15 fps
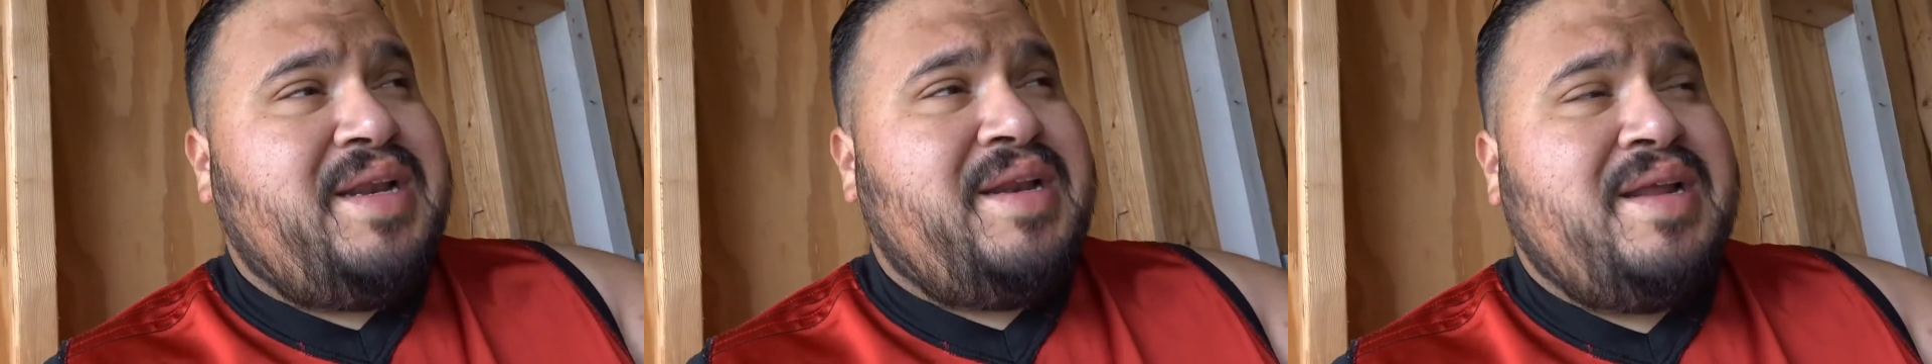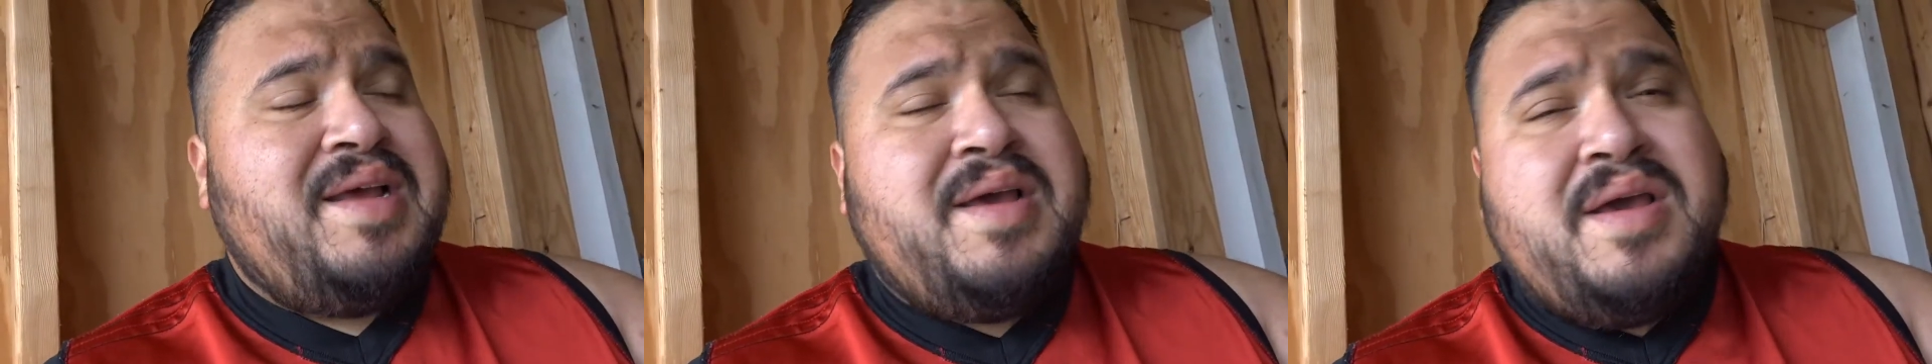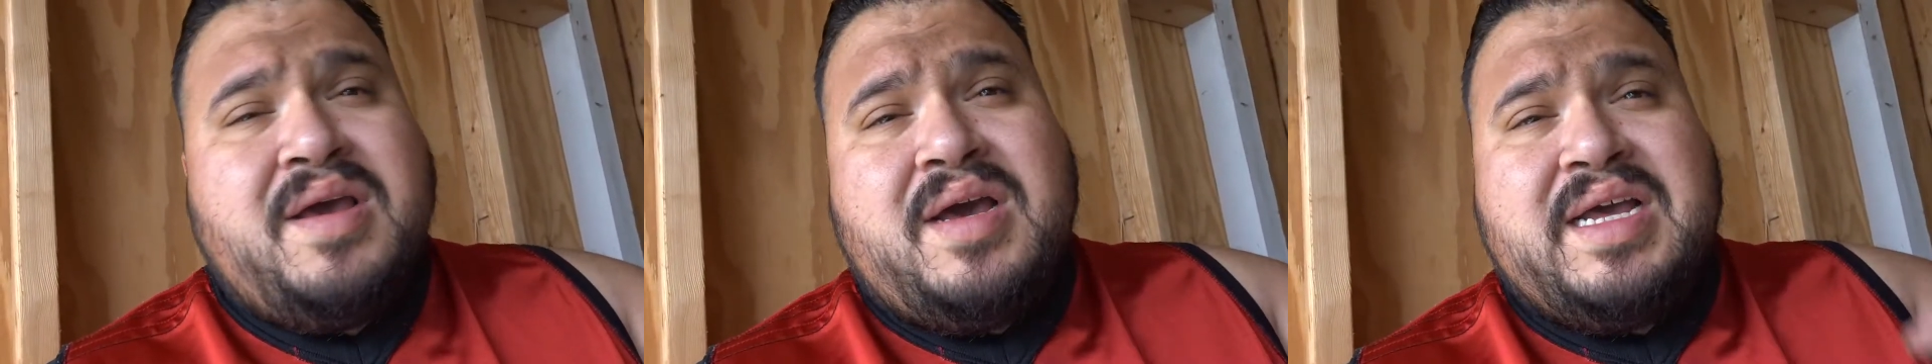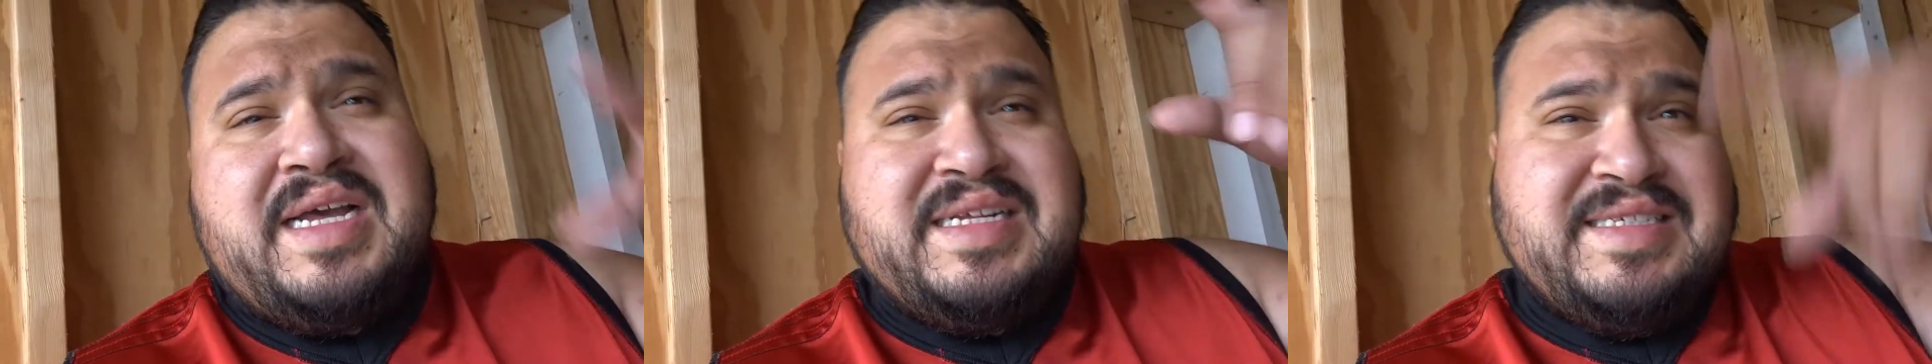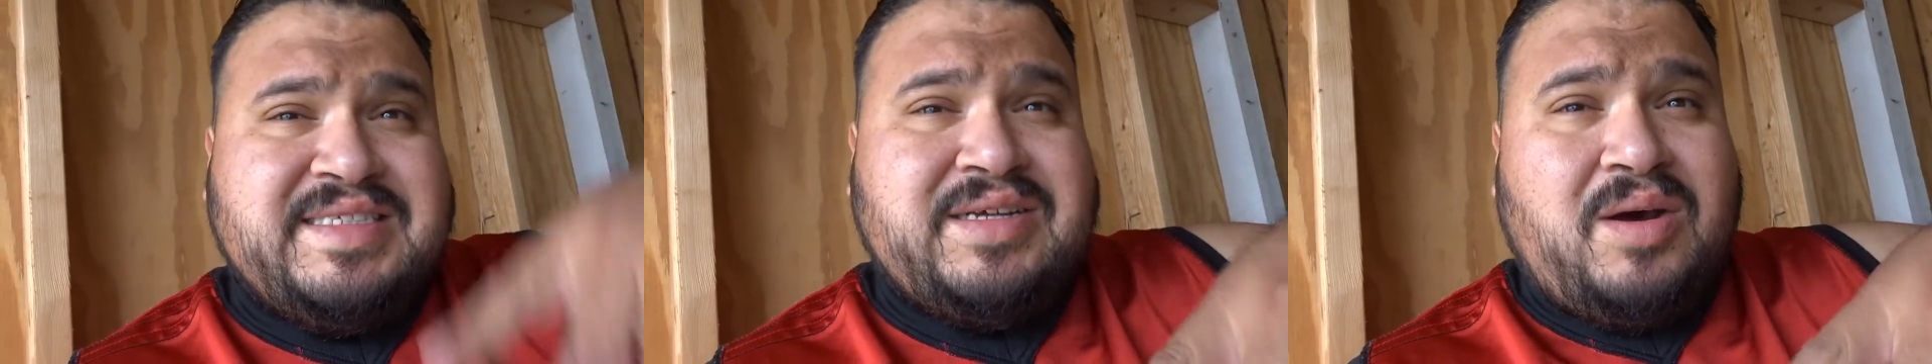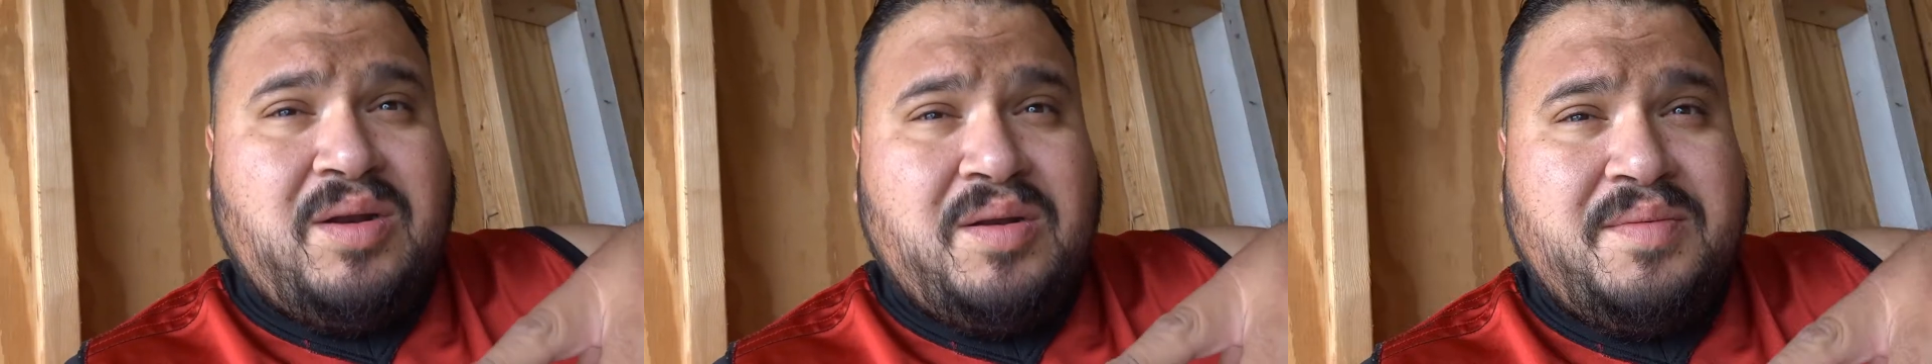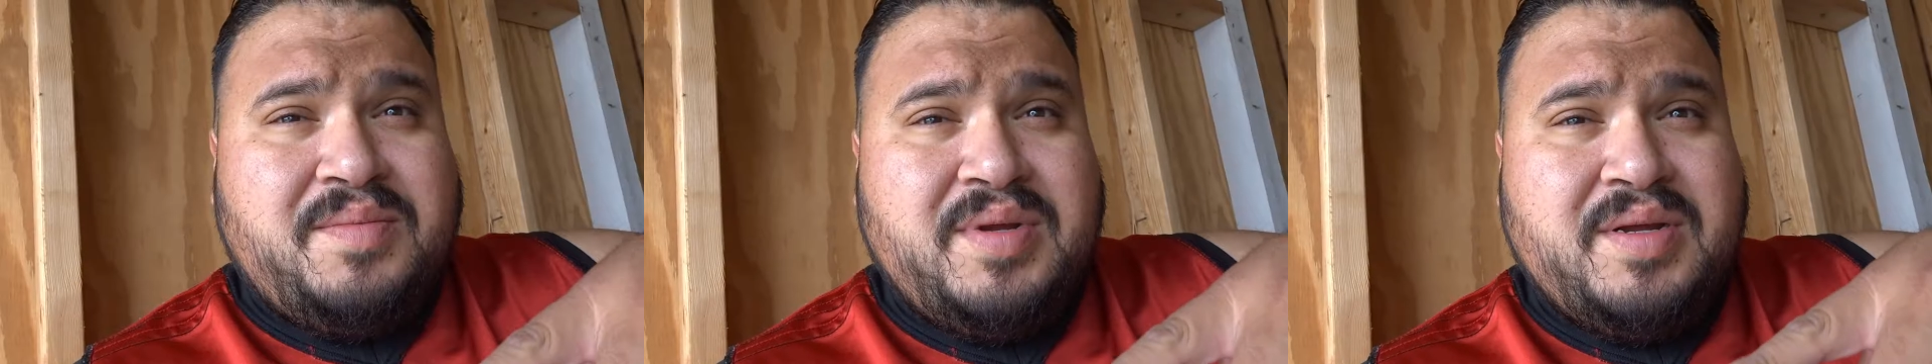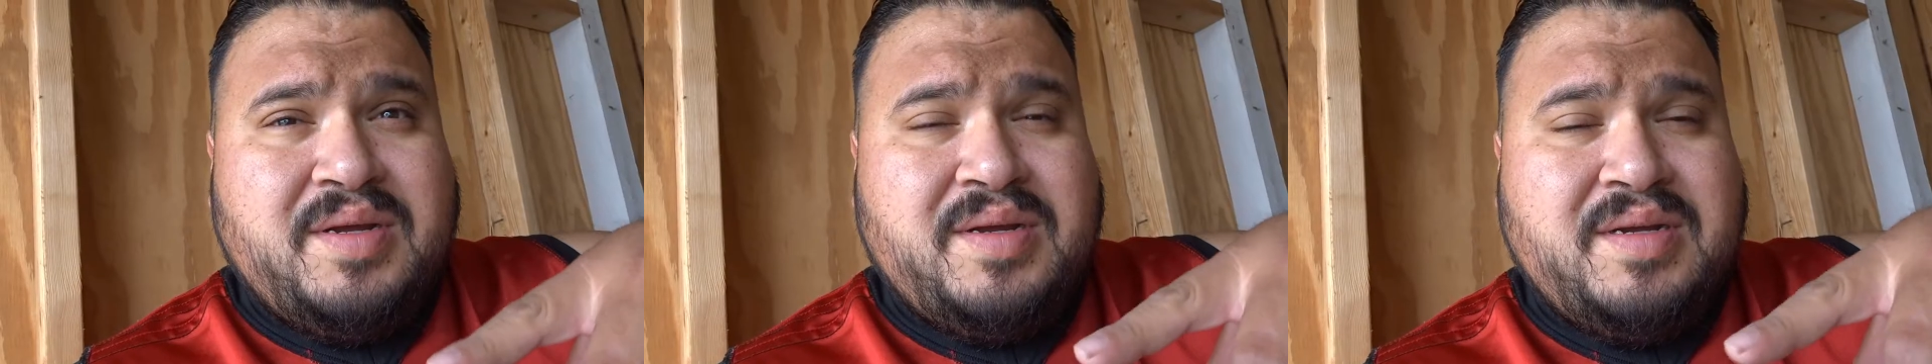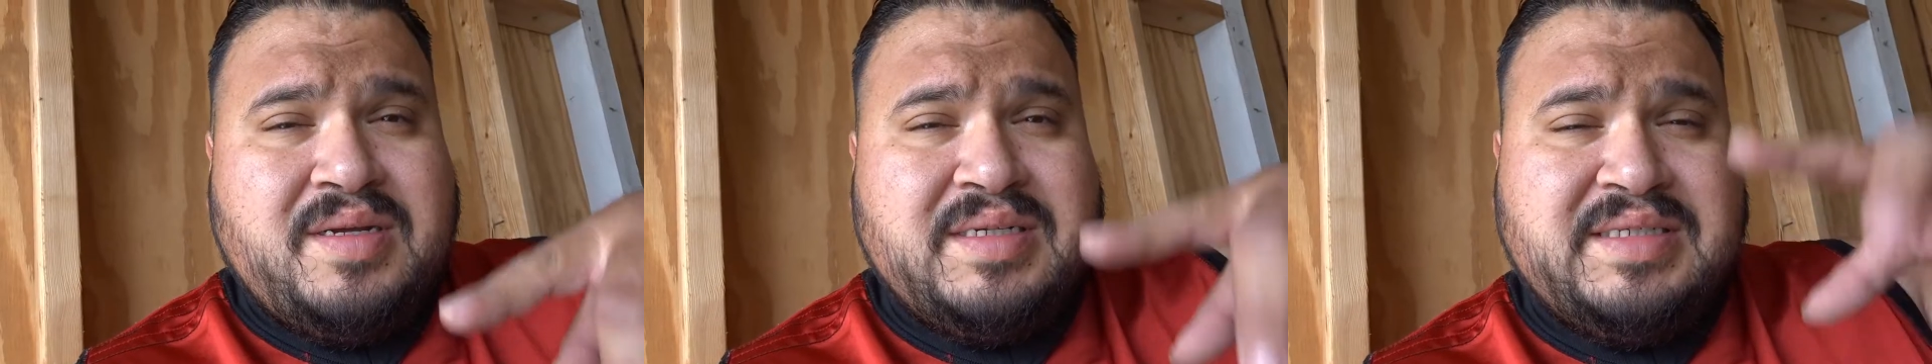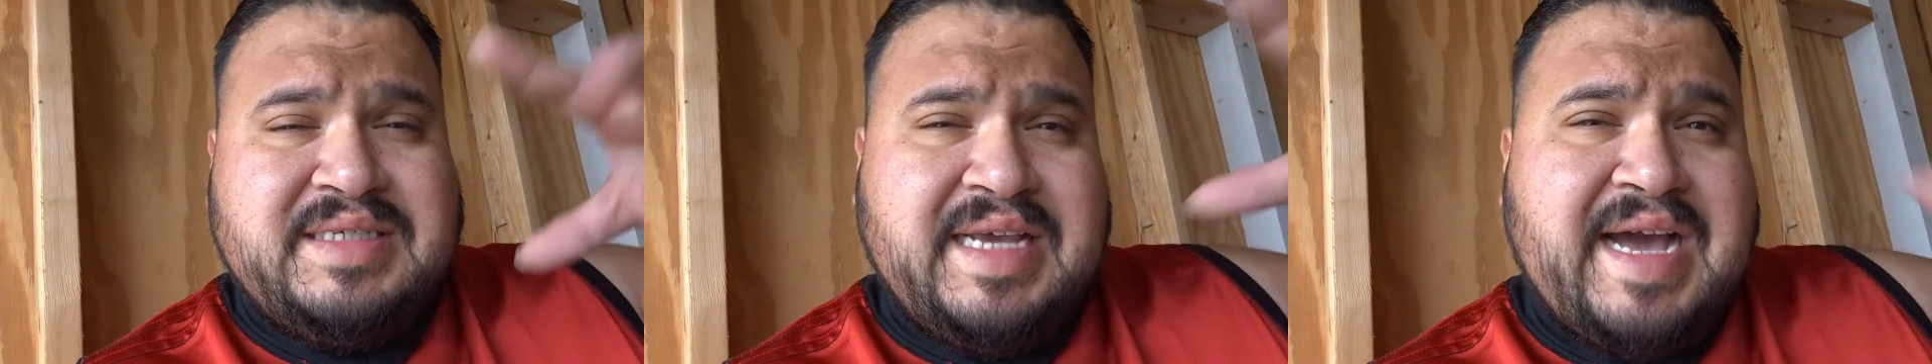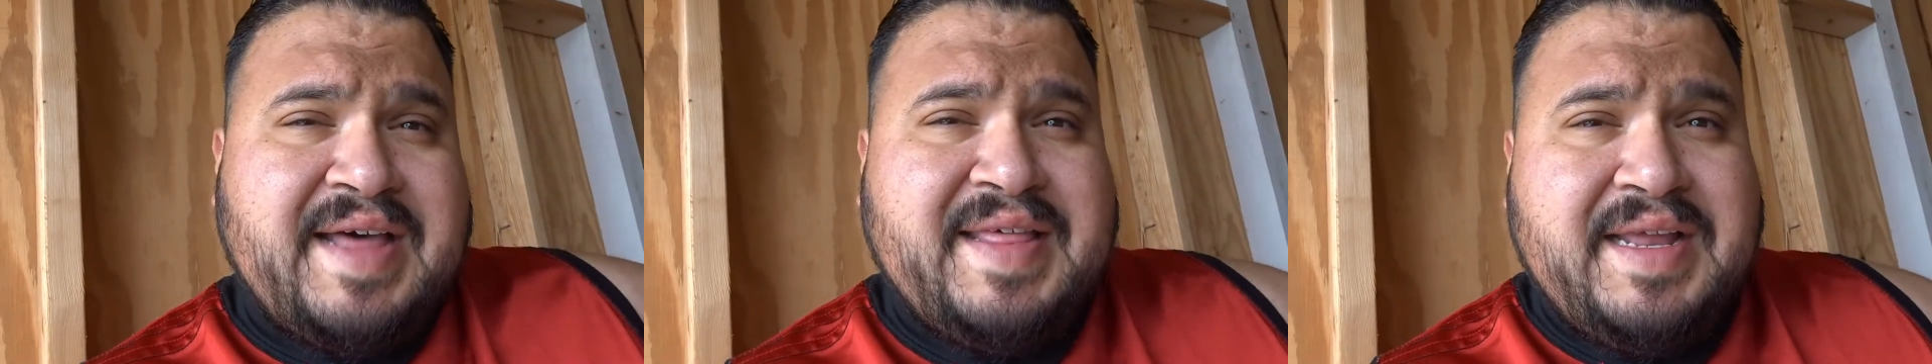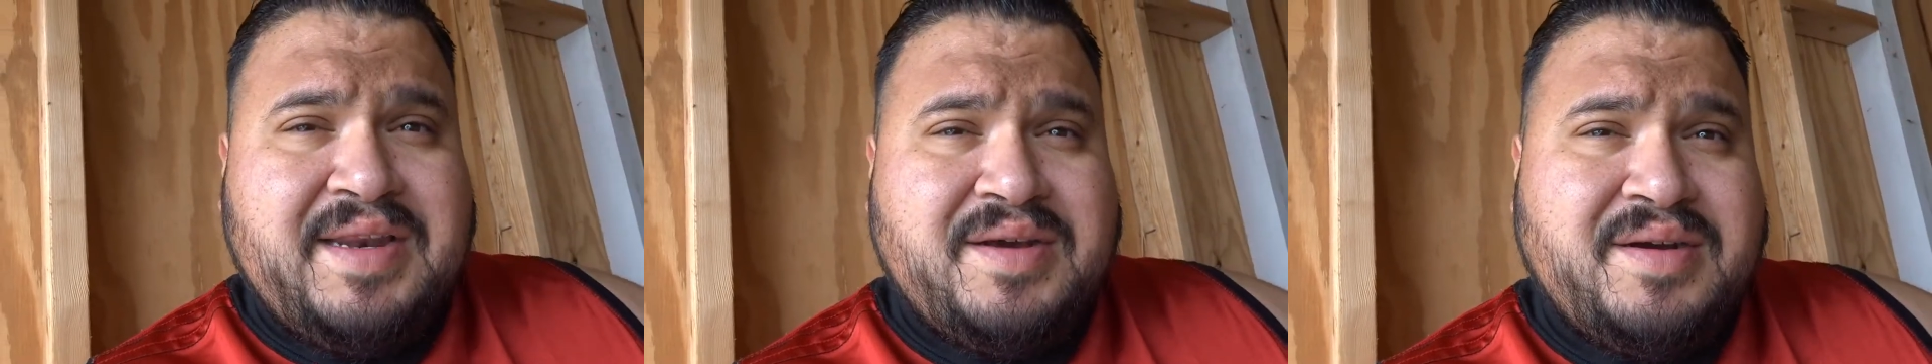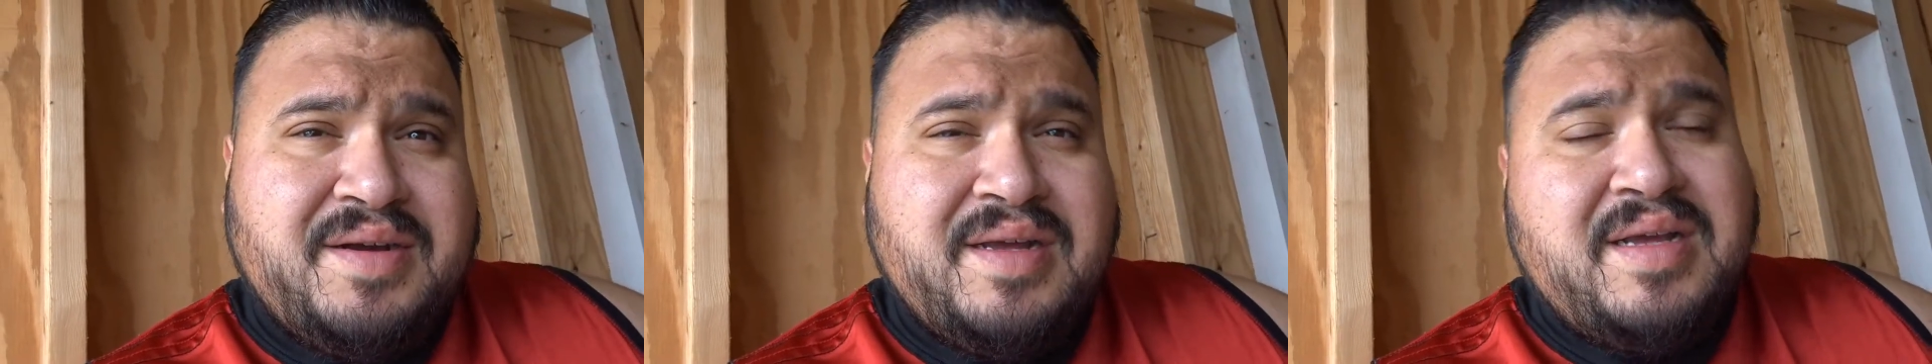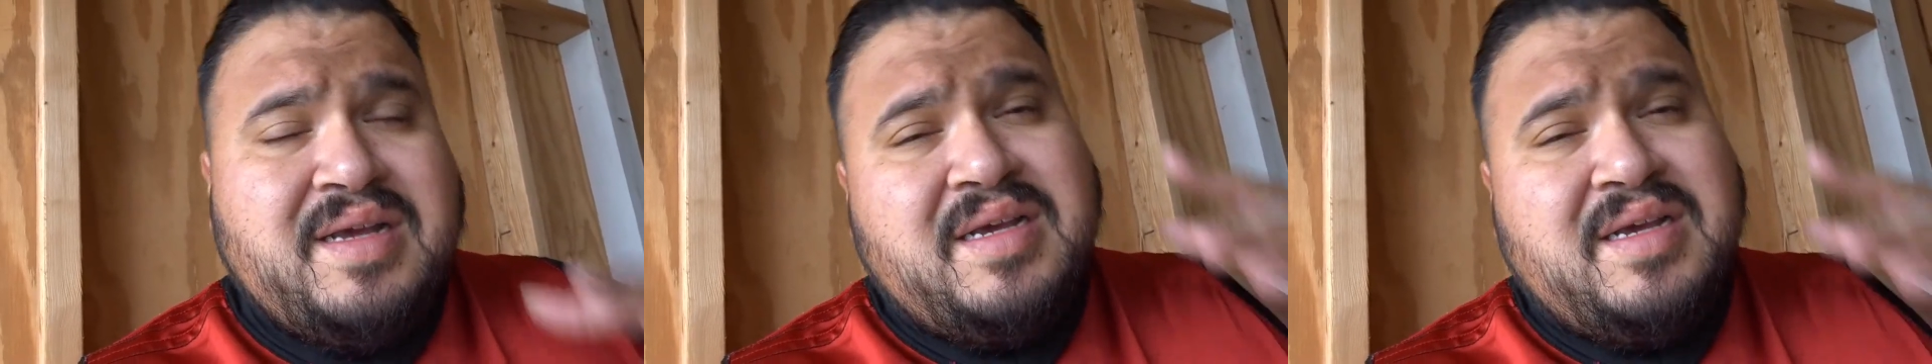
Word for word: and install them, see how they look,